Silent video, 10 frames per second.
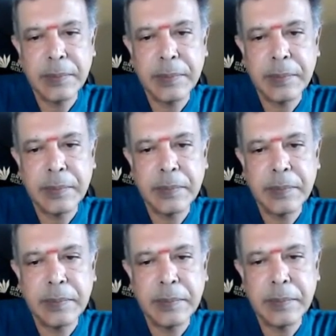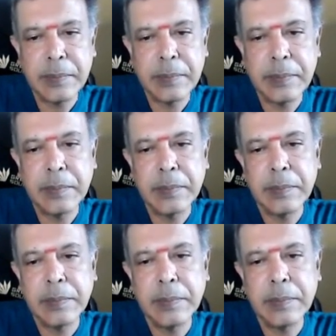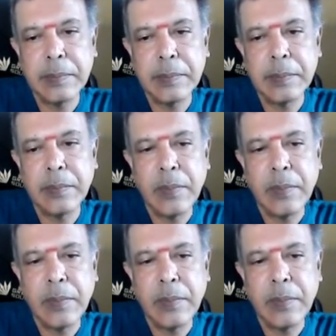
Nothing is said.